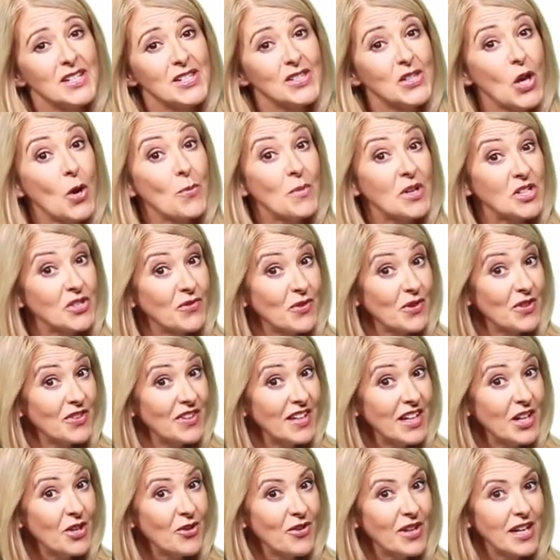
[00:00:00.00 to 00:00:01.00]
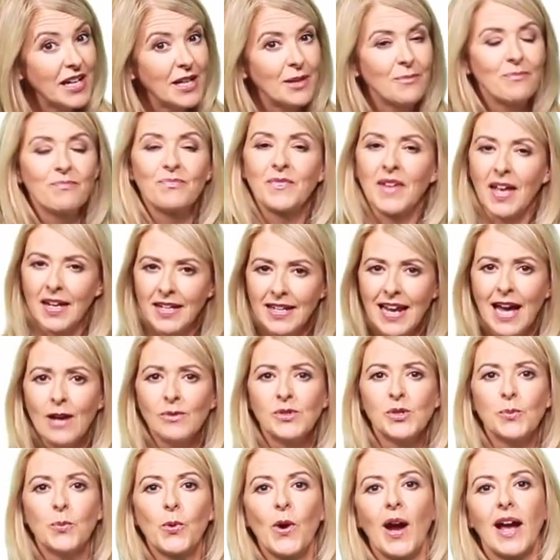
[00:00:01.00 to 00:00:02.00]
So much for theory. Now
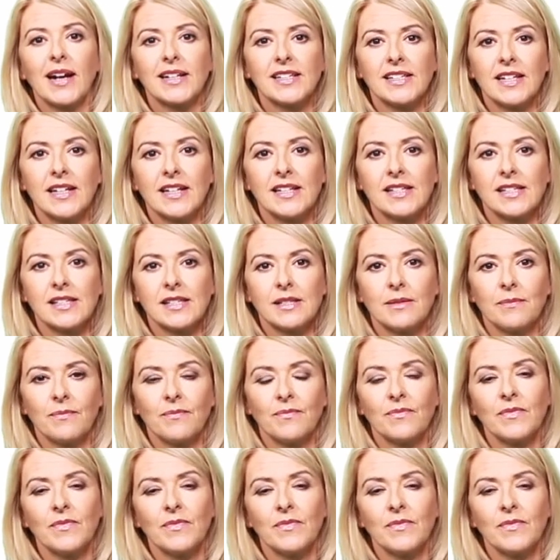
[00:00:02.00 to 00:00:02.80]
to practice.